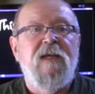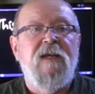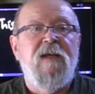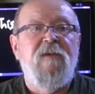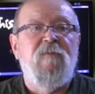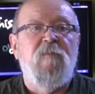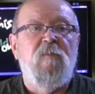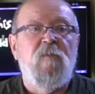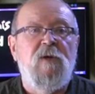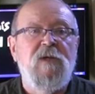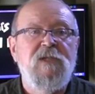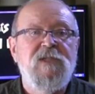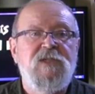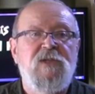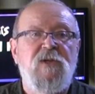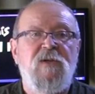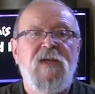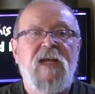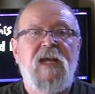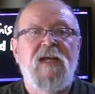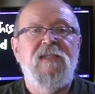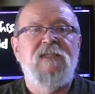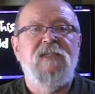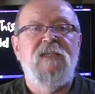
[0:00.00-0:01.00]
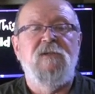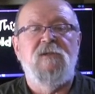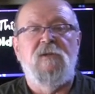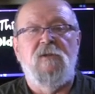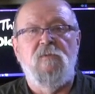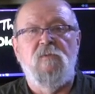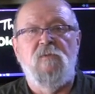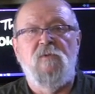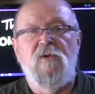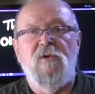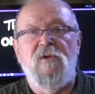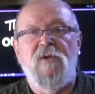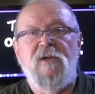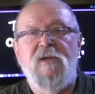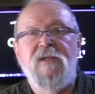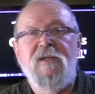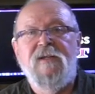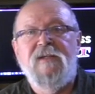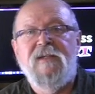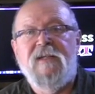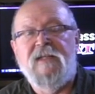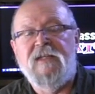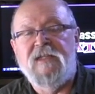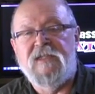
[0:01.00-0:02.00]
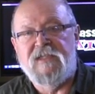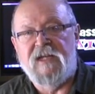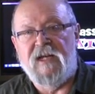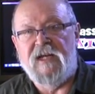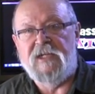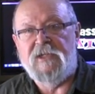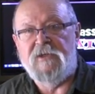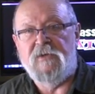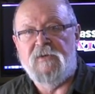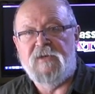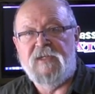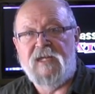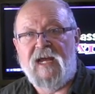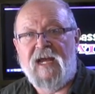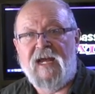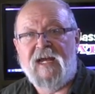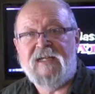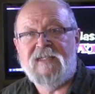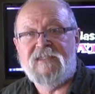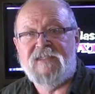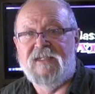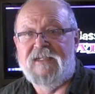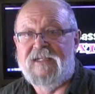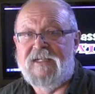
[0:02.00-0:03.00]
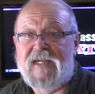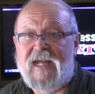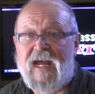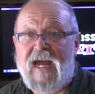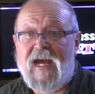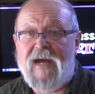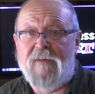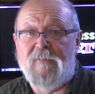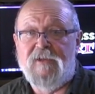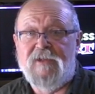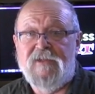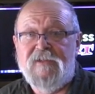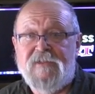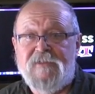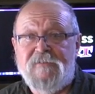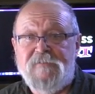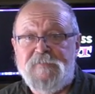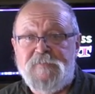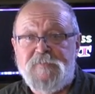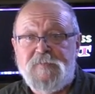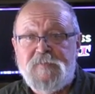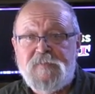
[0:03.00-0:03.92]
If moisture gets into the wood inside your decks and cabins,